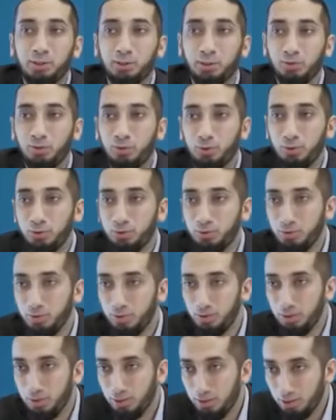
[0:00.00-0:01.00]
presence of who?
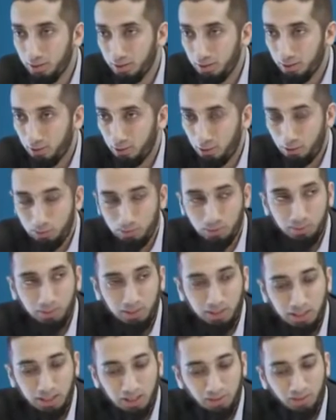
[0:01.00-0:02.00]

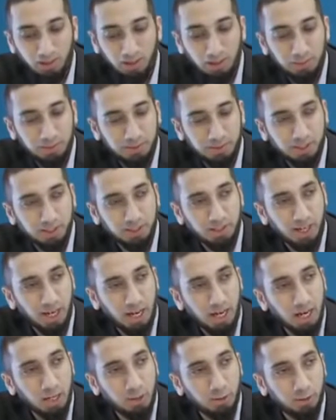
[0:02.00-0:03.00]
He develops this
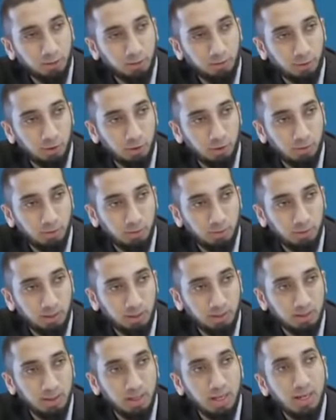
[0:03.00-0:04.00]
hatred for human
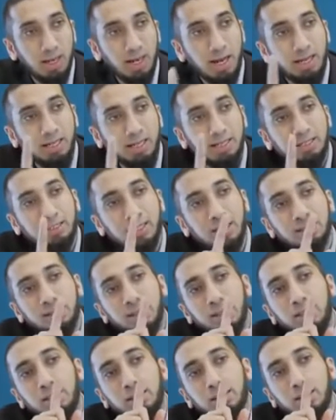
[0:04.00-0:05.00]
beings. And he
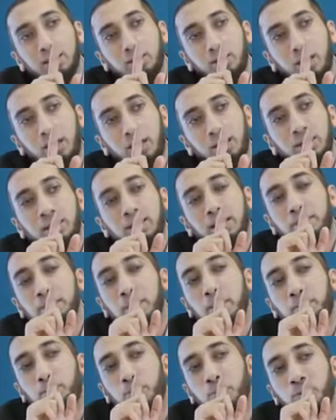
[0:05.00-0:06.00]
says, Ya Allah, let
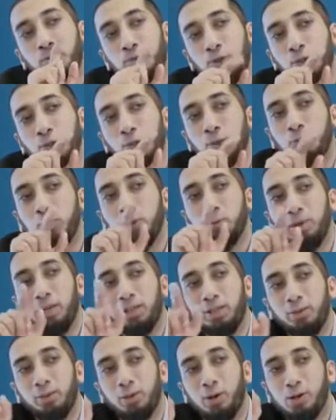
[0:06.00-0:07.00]
me prove to you you
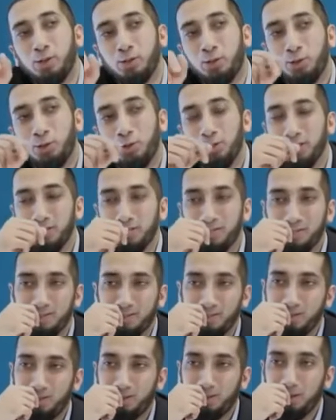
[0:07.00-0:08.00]
made the wrong
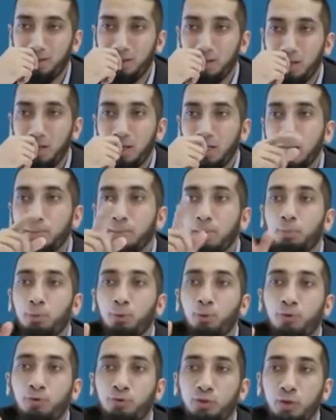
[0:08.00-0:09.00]
choice. Let me
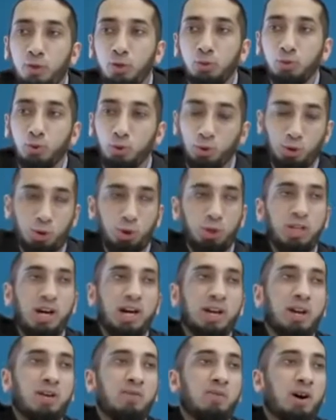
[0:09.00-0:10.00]
prove to you should
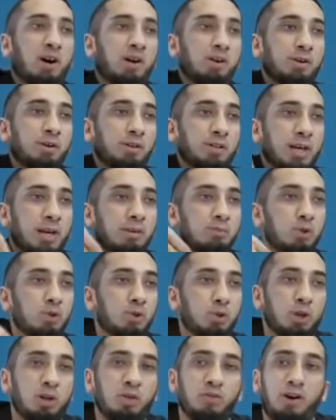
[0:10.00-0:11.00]
not have honored them,
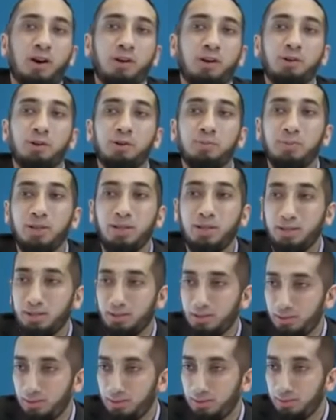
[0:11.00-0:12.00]
you should have honored
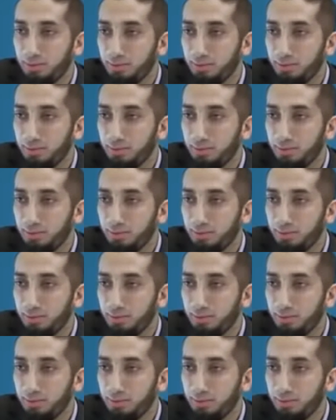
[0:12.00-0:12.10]
me.